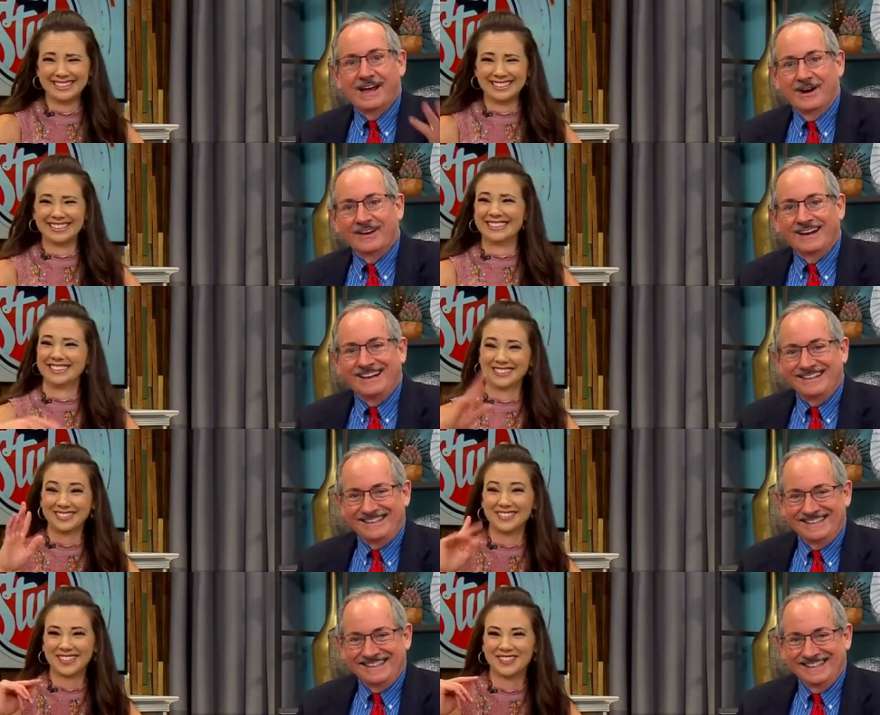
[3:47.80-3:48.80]
Speaker 1: out. I,
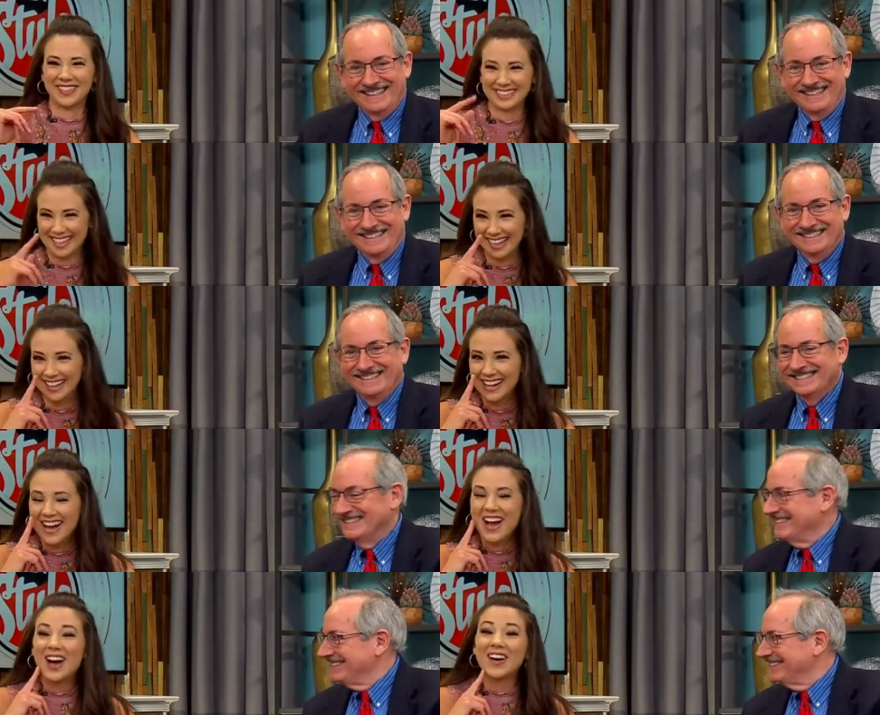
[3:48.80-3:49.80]
Speaker 2: we're going to find out.
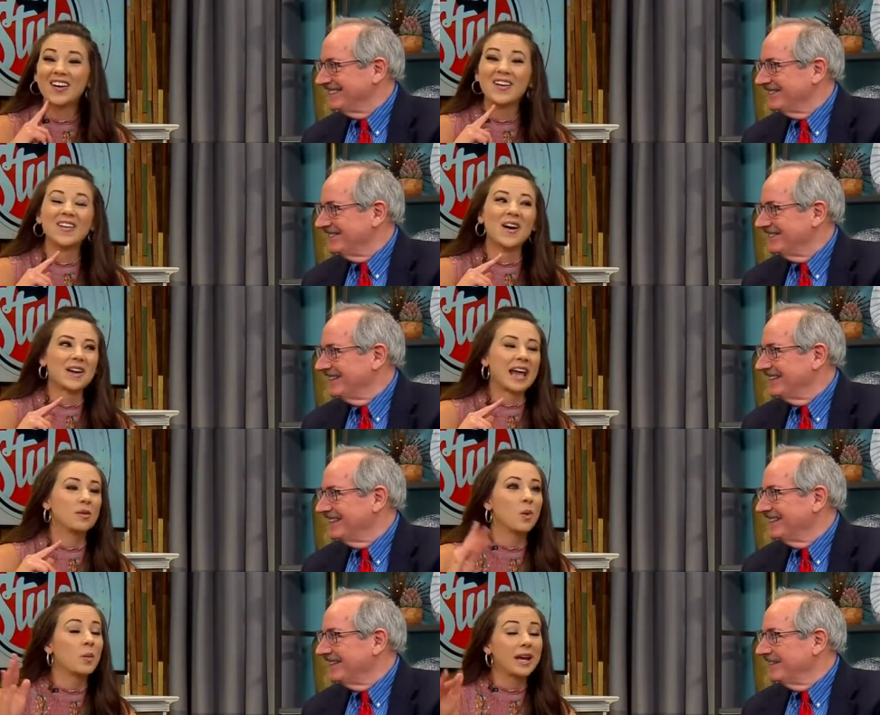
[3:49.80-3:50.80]
Oh,
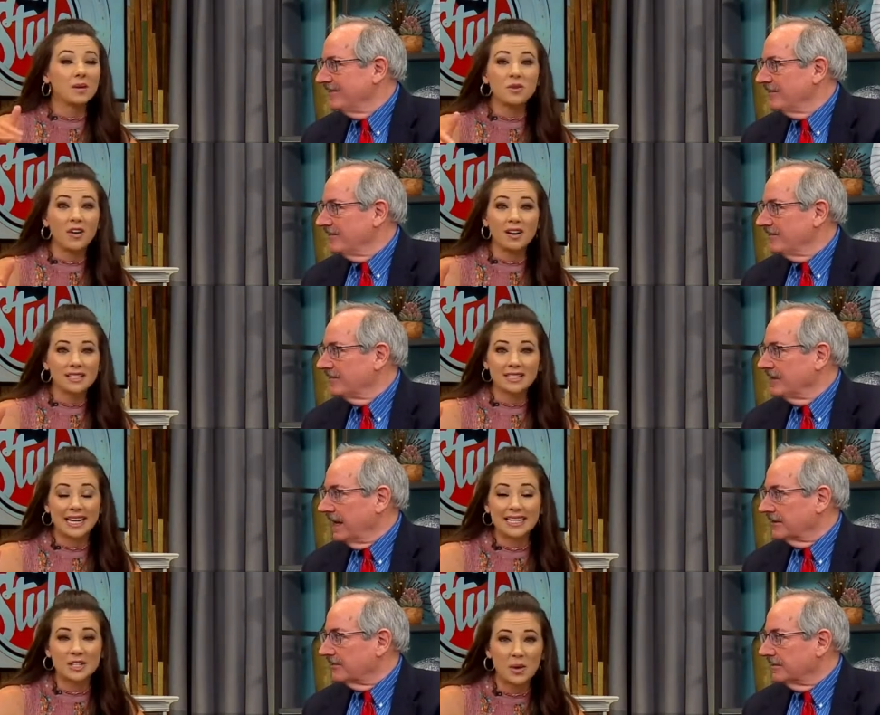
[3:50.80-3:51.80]
okay. Well, we got to move on to
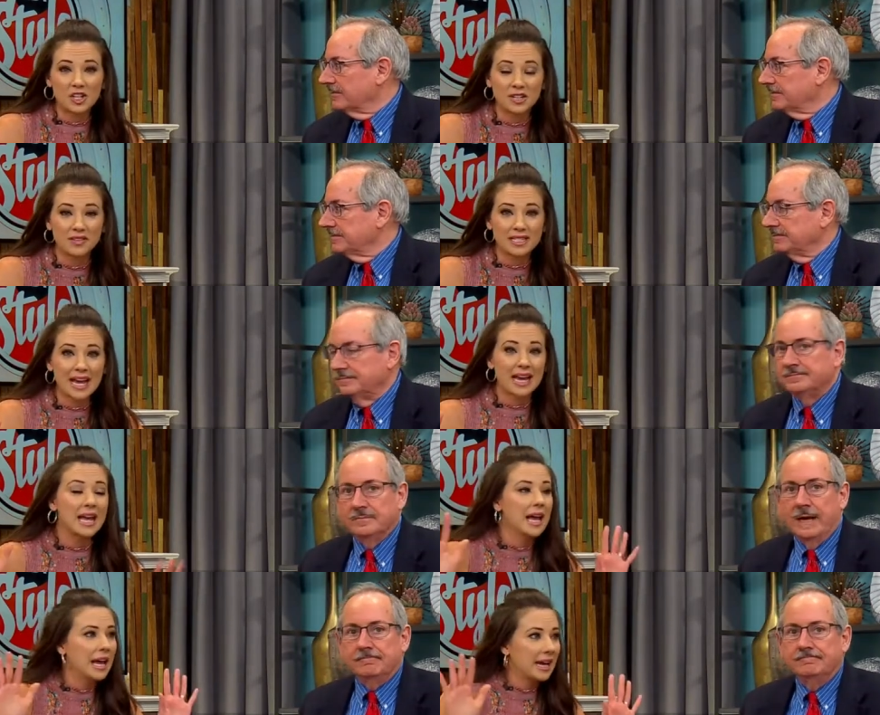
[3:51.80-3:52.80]
today's yes. question of the day.
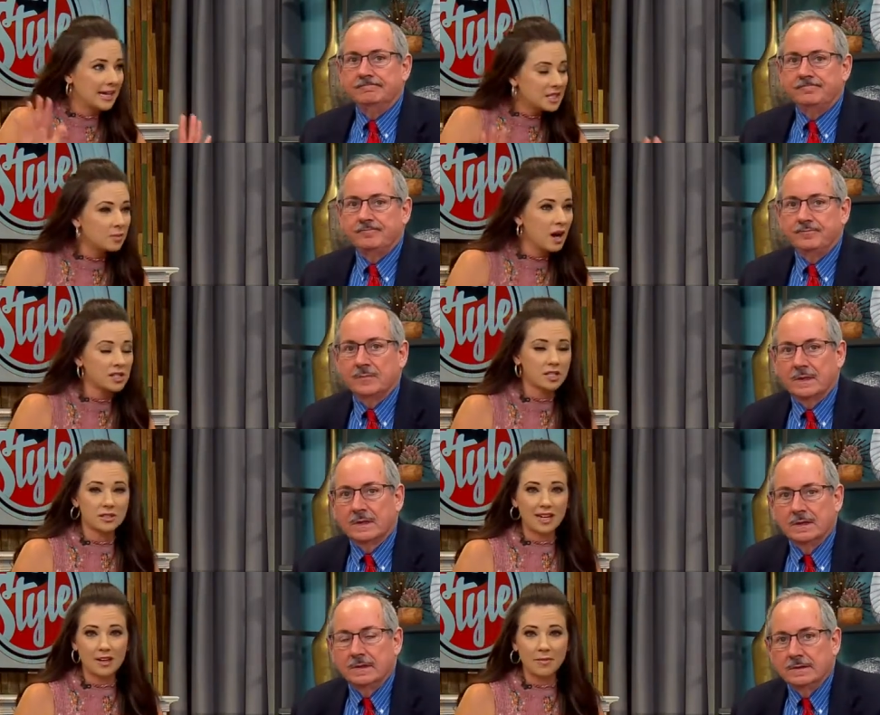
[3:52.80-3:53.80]
Yeah. It's brought to
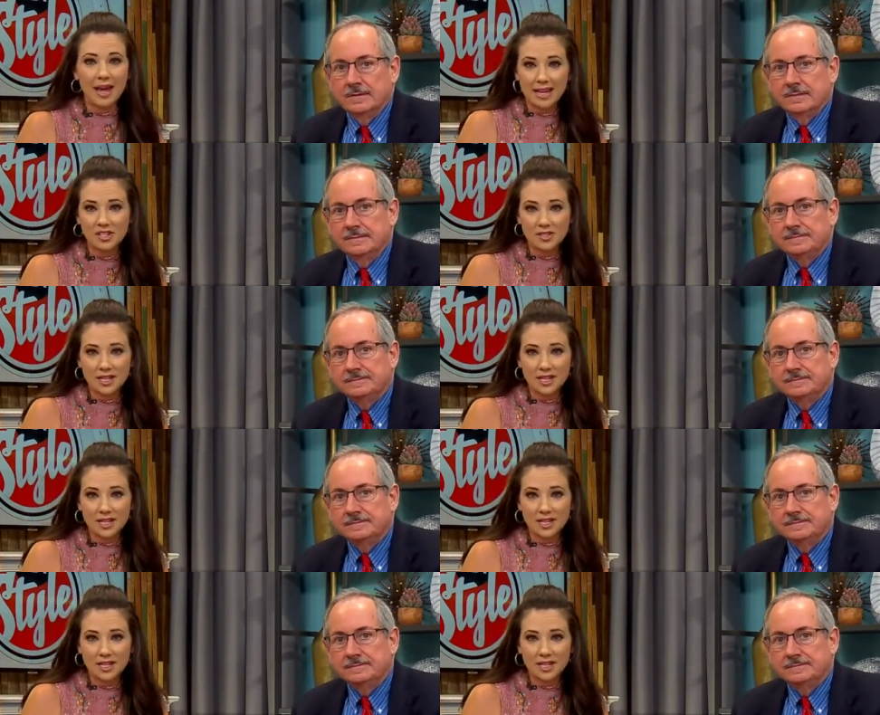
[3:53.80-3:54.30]
you, Dave, by Kitchen